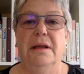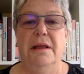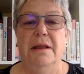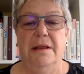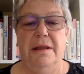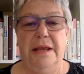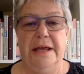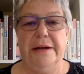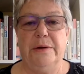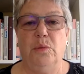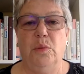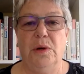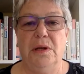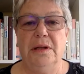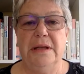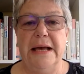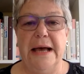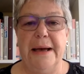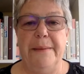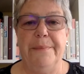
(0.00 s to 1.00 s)
That will
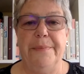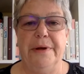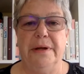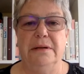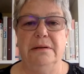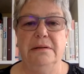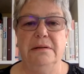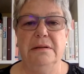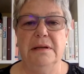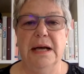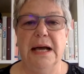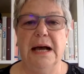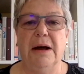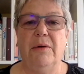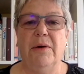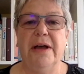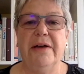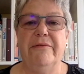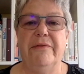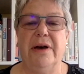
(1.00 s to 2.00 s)
happen.
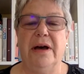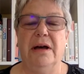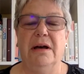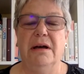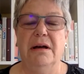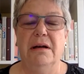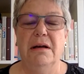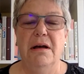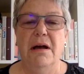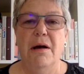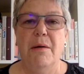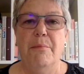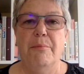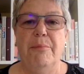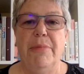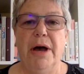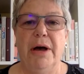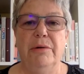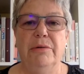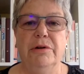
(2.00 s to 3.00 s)
However,
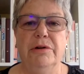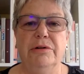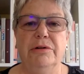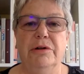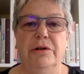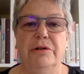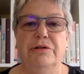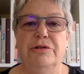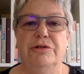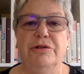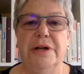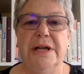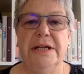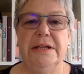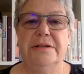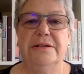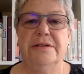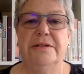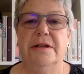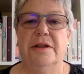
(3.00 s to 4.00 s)
Bowen
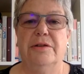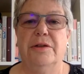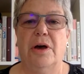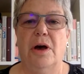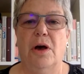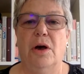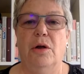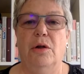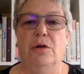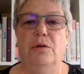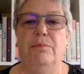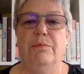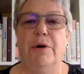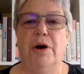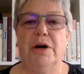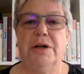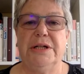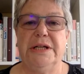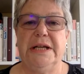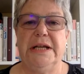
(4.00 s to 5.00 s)
treats the whole
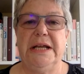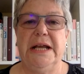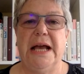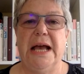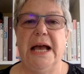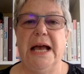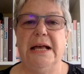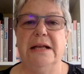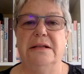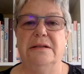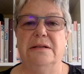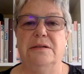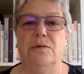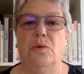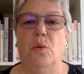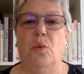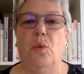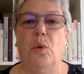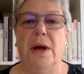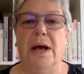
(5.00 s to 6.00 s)
body as
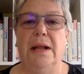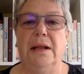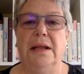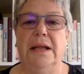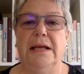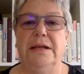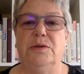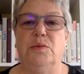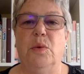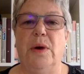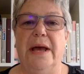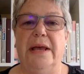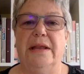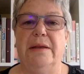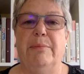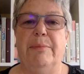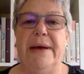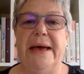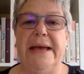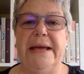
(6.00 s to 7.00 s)
well as where the
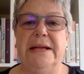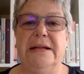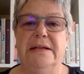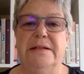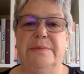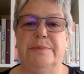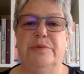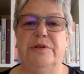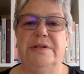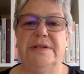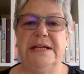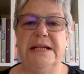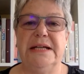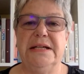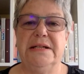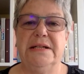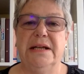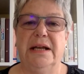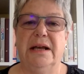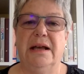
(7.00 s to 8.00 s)
pain is
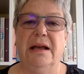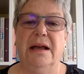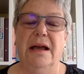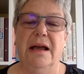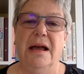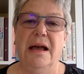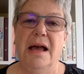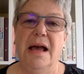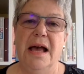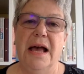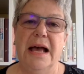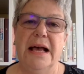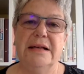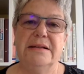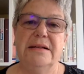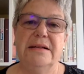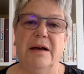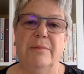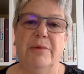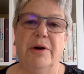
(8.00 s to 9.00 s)
presenting, as
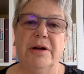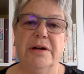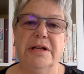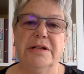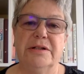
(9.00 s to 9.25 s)
our bodies